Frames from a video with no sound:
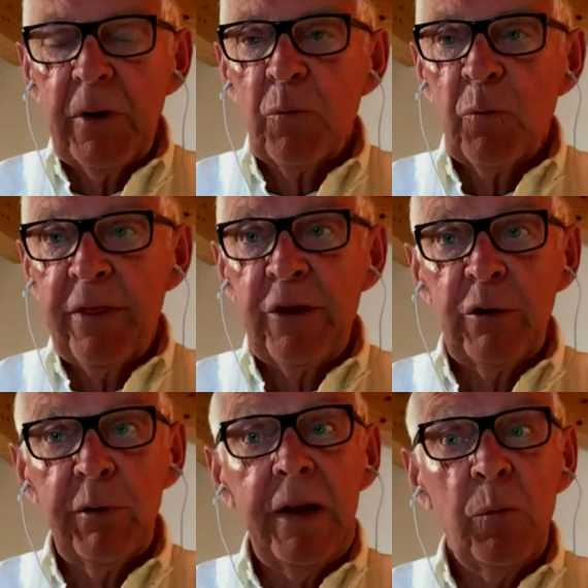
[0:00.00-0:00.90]
whether
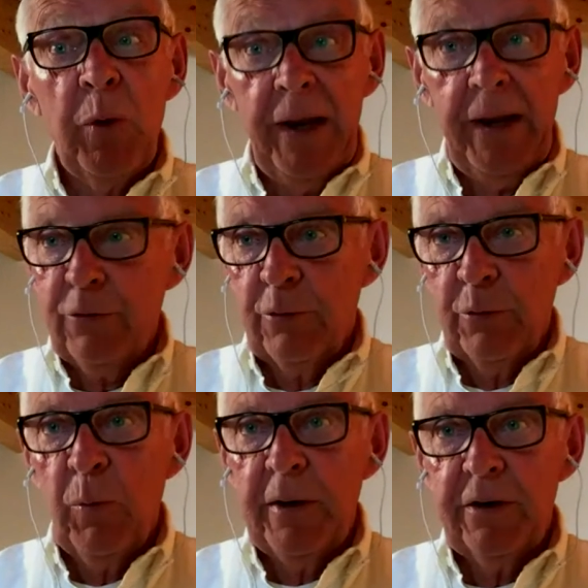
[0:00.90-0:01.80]
you're really willing to
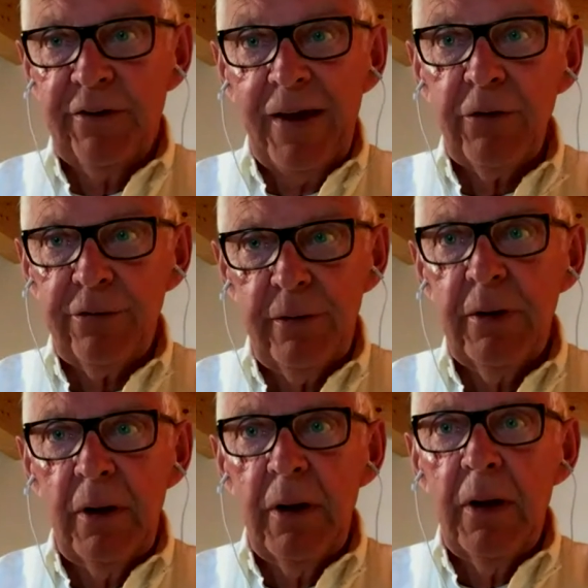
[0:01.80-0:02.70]
do what it takes.
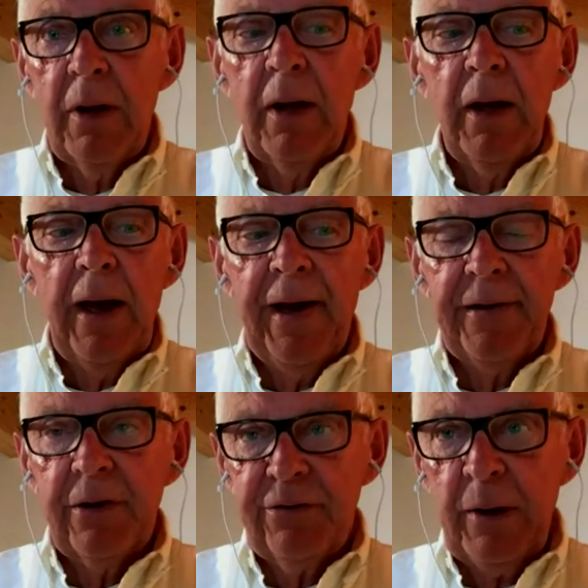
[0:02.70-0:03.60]

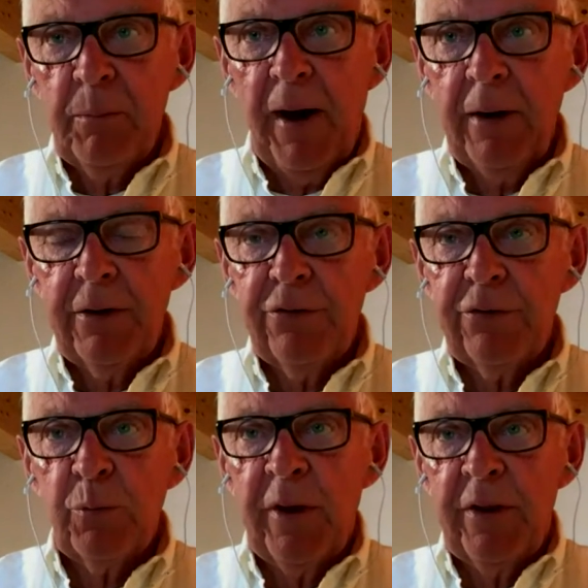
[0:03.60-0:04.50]
And the second part
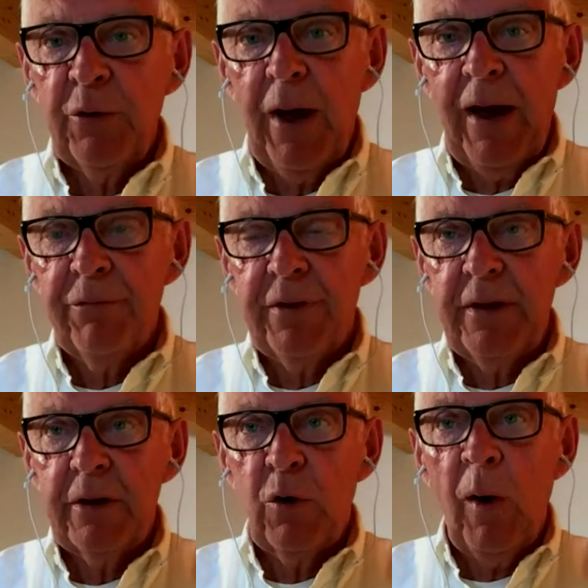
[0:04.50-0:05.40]
is whether you have
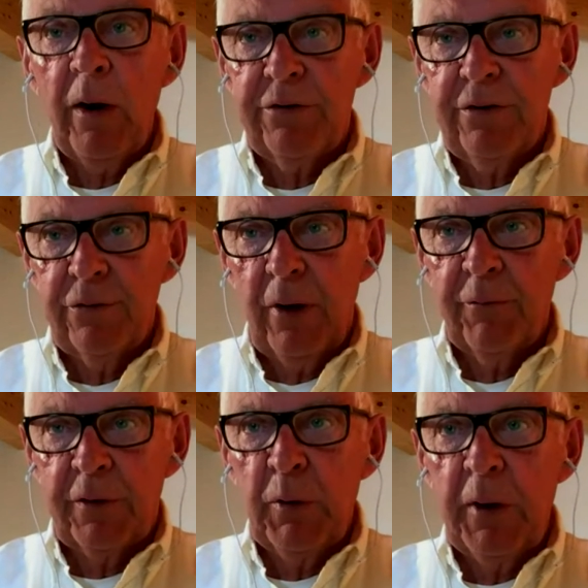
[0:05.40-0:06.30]
the qualities
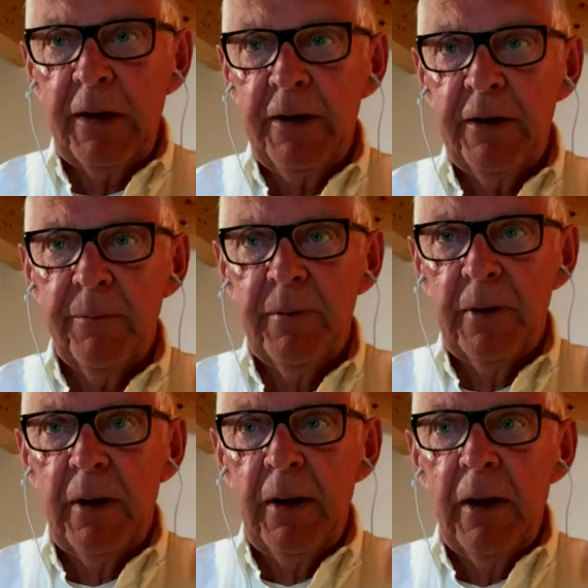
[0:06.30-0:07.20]
of a great leader.
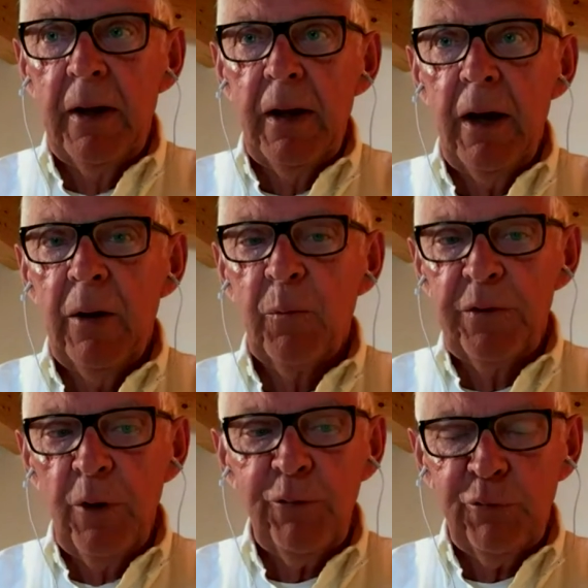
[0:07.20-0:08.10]

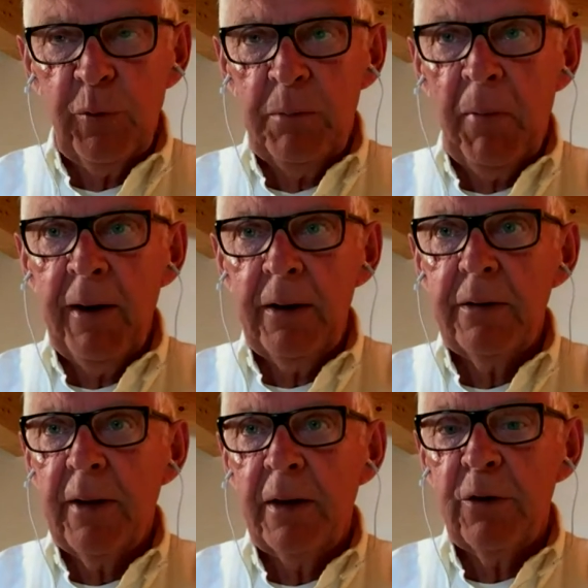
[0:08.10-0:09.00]
With those 2 in mind,
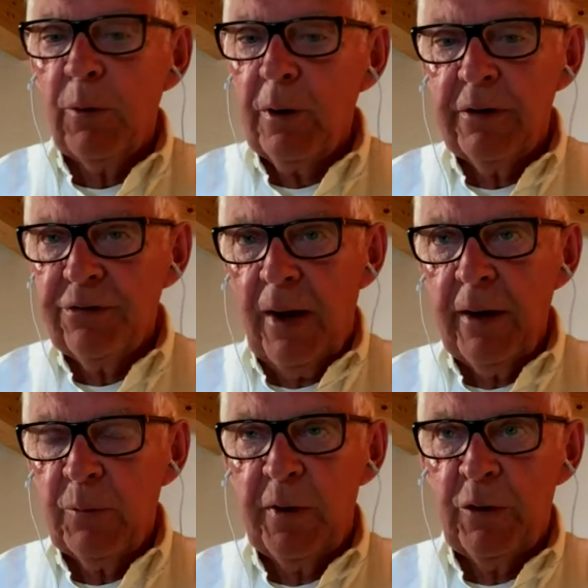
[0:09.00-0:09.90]
then you can
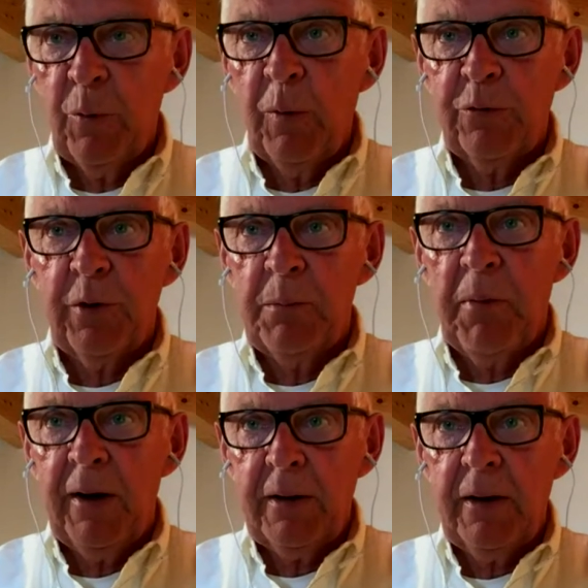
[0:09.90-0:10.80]
decide whether you want to
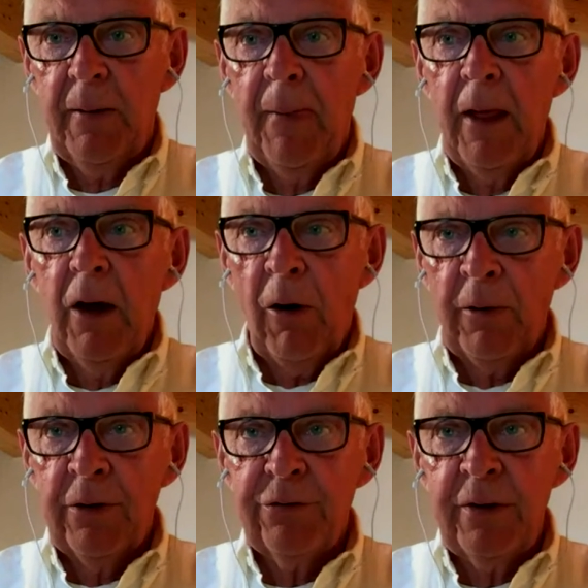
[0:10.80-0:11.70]
embark
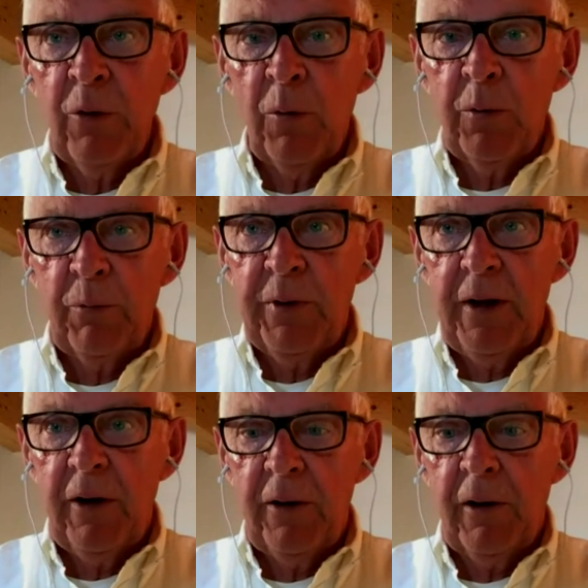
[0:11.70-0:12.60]
on a CEO
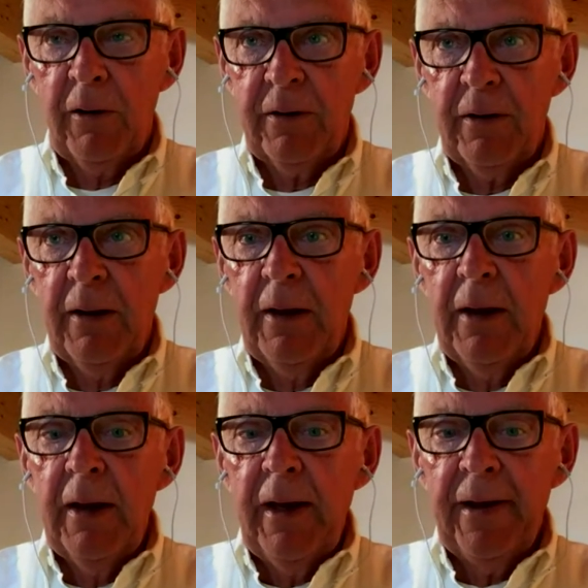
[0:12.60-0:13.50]
career or not.
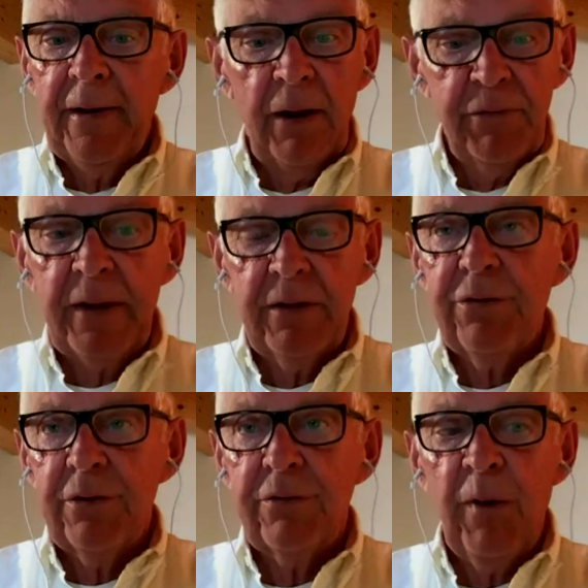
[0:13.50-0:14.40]
And I think
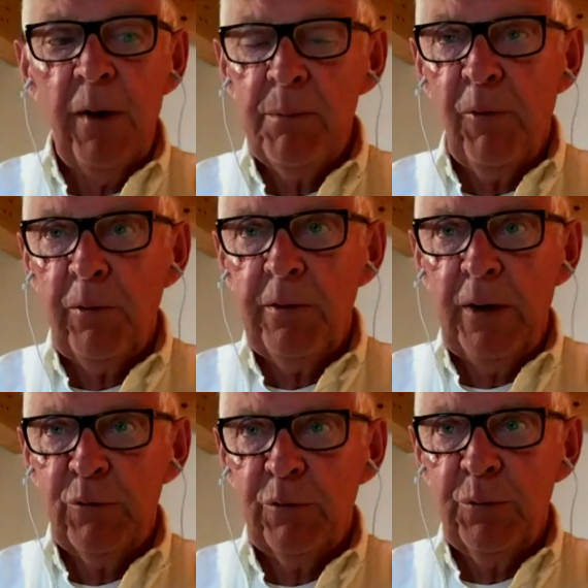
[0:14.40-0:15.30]
this is very important
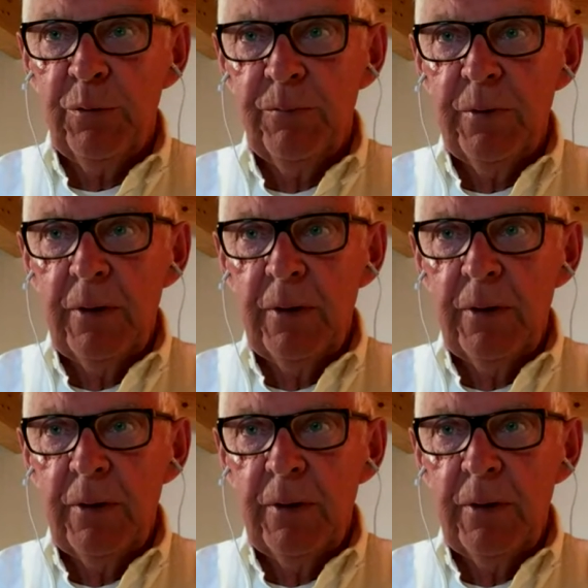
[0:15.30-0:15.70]
that you do